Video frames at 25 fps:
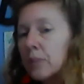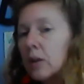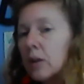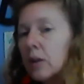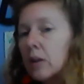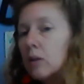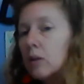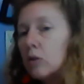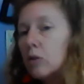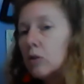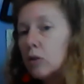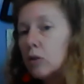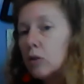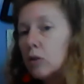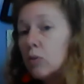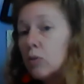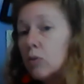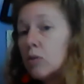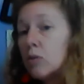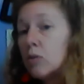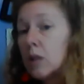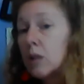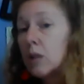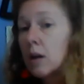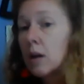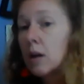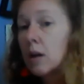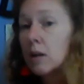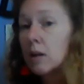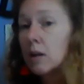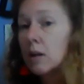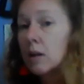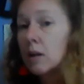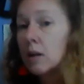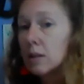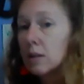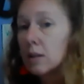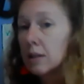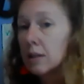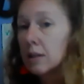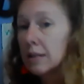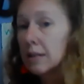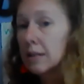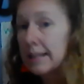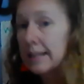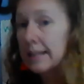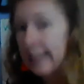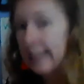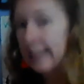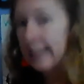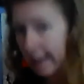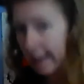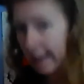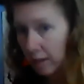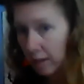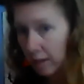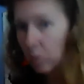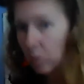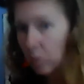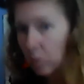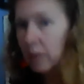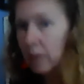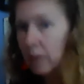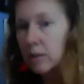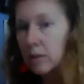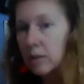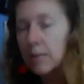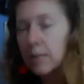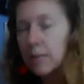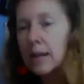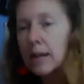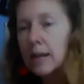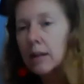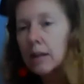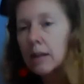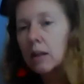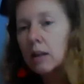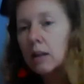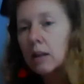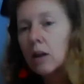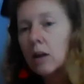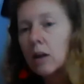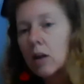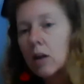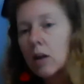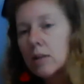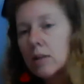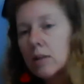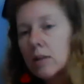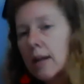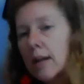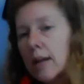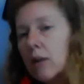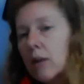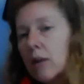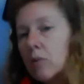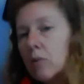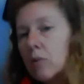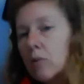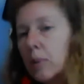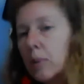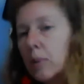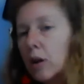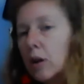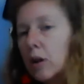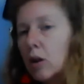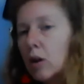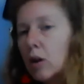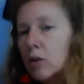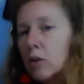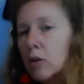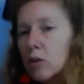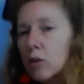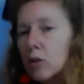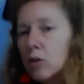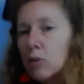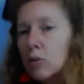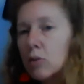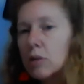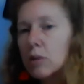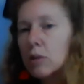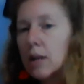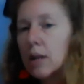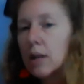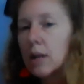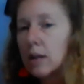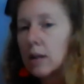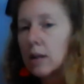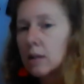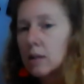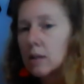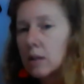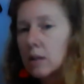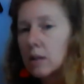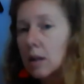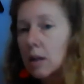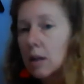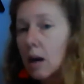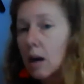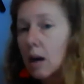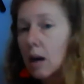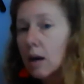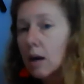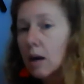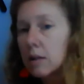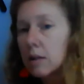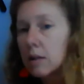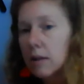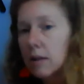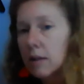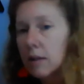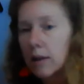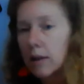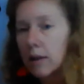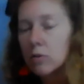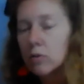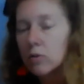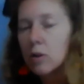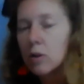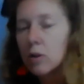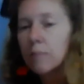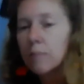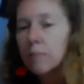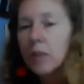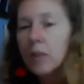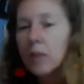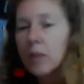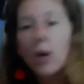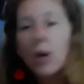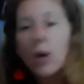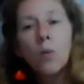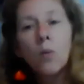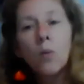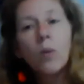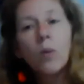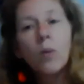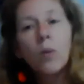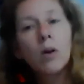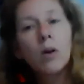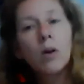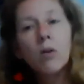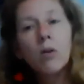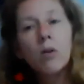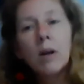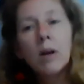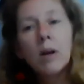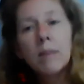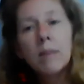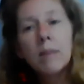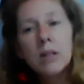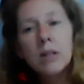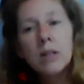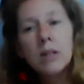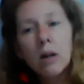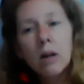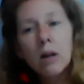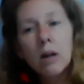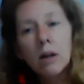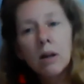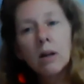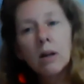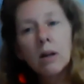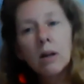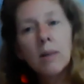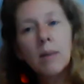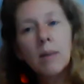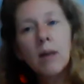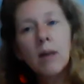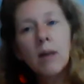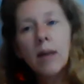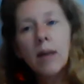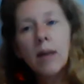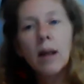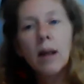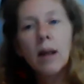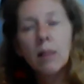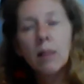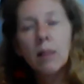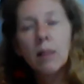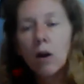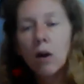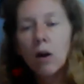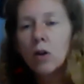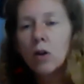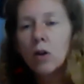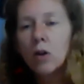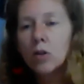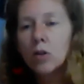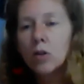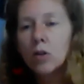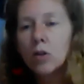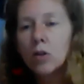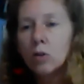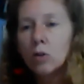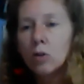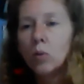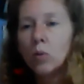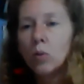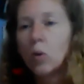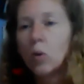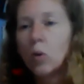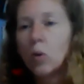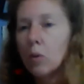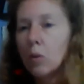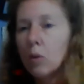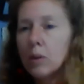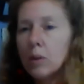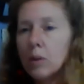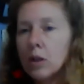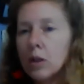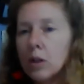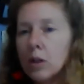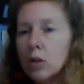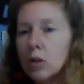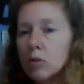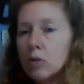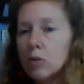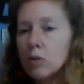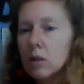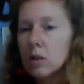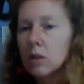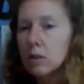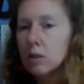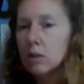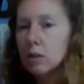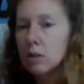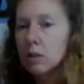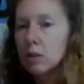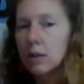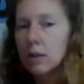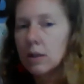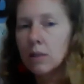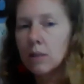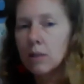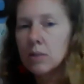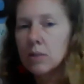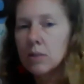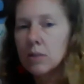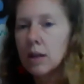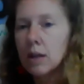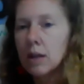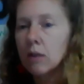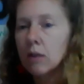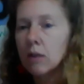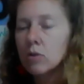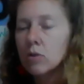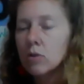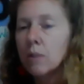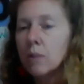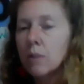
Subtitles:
U says its name when it's making the long sound, but it also says the sound. We're going to be talking about that long U, or when the U says its name sound.